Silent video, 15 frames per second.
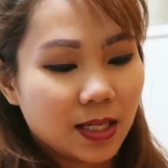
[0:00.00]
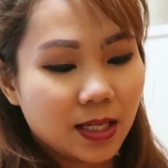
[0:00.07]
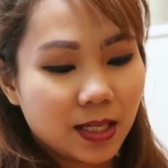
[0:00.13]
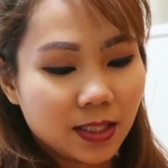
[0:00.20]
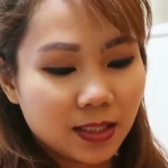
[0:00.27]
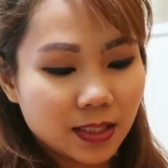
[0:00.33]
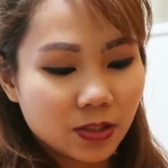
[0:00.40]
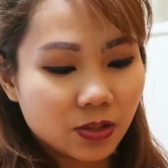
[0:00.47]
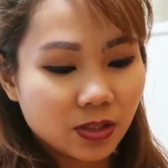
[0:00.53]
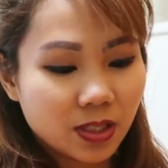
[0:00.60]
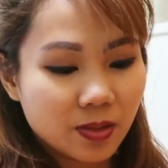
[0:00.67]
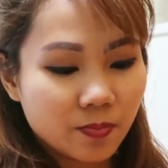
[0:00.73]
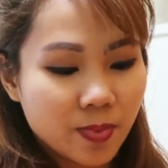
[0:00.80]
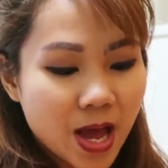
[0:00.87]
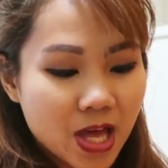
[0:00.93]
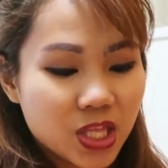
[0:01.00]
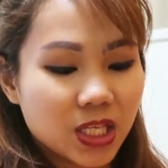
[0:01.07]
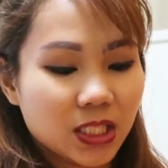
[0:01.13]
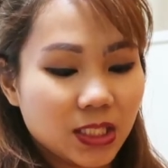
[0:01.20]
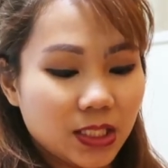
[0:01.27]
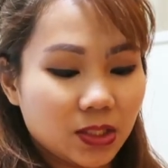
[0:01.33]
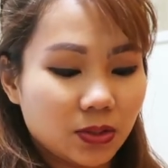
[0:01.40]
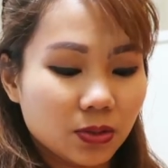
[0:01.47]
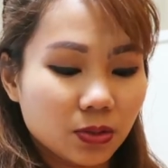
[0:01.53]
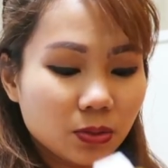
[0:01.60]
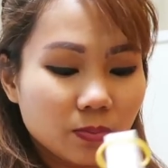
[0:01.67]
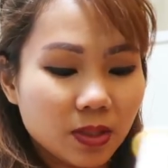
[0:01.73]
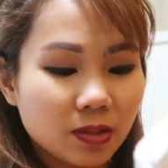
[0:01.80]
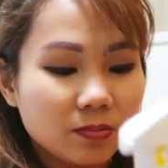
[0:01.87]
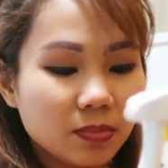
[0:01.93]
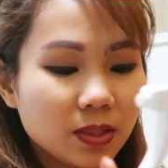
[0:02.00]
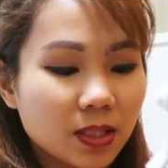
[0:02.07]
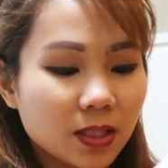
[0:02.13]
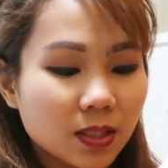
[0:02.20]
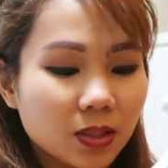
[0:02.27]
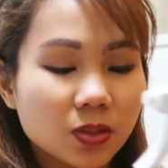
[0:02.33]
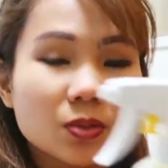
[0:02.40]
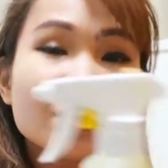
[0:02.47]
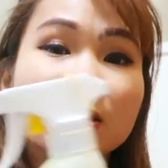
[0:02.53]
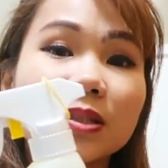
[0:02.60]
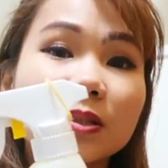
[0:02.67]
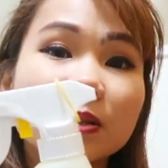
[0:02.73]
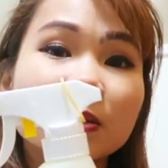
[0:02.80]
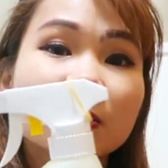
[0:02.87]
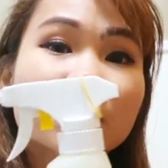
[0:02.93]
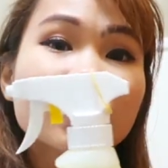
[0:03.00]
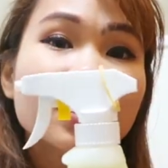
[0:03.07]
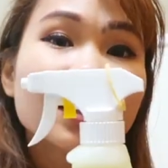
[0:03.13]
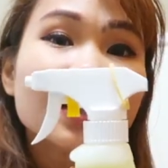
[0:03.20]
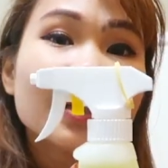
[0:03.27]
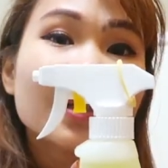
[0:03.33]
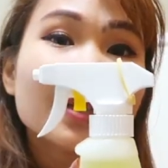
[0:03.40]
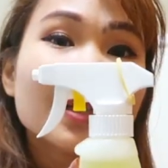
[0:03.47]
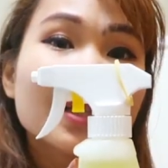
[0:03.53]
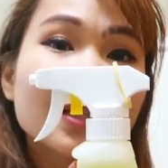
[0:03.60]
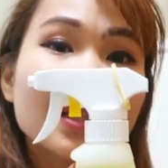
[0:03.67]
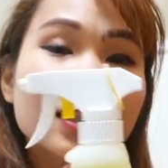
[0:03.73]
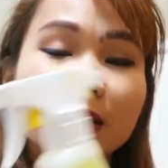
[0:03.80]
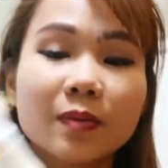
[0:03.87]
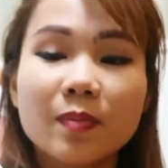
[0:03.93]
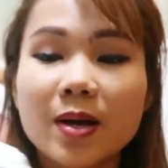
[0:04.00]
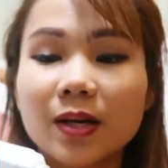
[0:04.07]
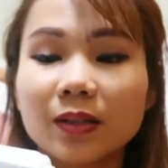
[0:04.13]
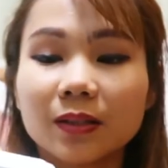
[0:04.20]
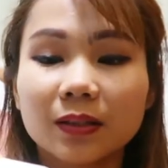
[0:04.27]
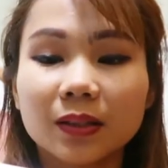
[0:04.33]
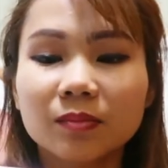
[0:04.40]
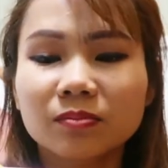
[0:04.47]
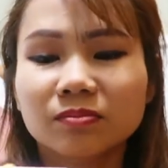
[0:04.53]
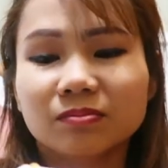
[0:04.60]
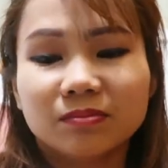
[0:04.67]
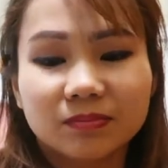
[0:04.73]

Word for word: Kaya, it's actually a bath cleaner. So, maybe I can use it to clean the bathtub.